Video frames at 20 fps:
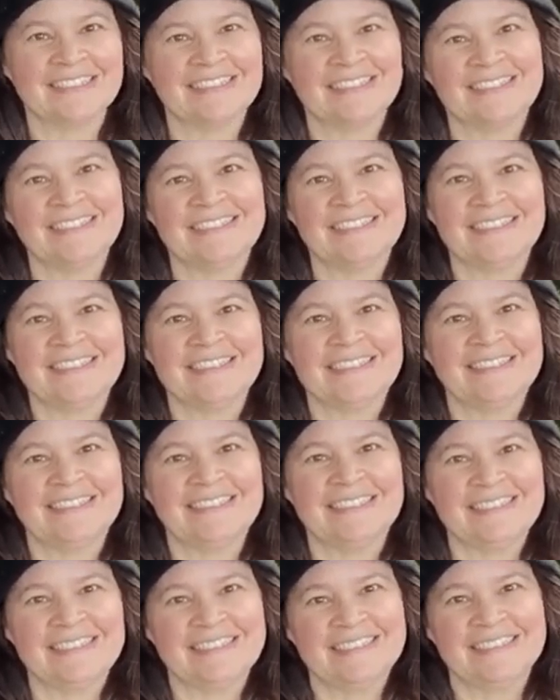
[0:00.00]

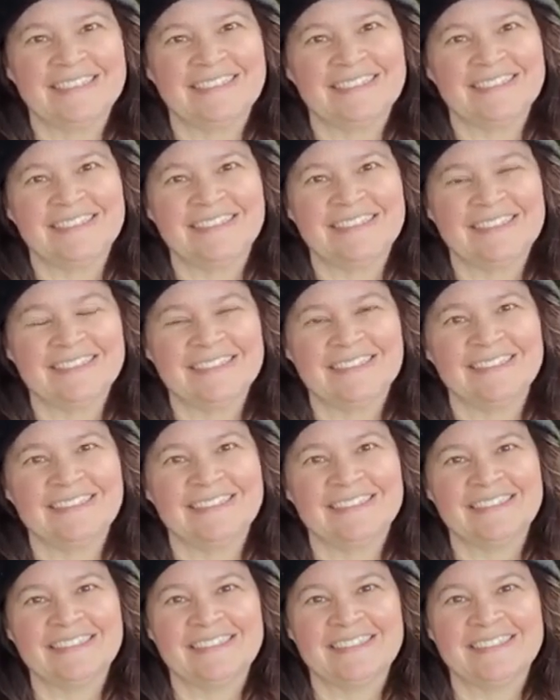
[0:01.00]

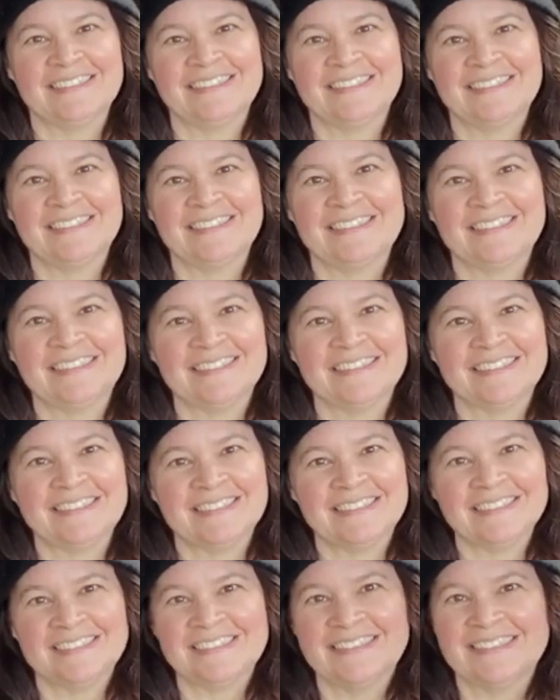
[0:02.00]

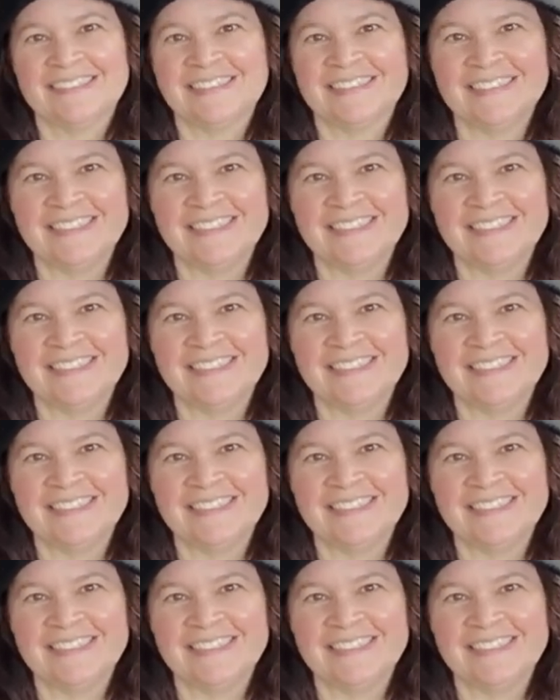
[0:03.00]
This person isn't speaking.